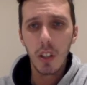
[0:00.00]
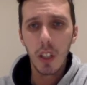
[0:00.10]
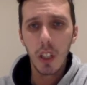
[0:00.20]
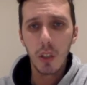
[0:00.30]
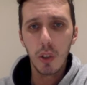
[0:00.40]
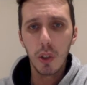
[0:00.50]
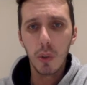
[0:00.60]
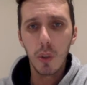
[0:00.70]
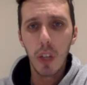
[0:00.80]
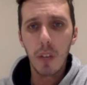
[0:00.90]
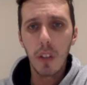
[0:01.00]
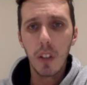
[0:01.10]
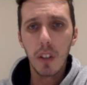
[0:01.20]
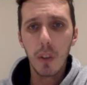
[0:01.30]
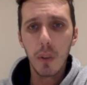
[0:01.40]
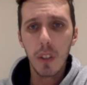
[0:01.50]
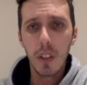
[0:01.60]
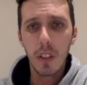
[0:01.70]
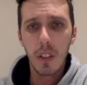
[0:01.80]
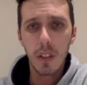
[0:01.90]
Like I told you, we have here the
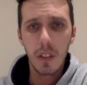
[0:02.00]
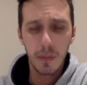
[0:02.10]
resistance.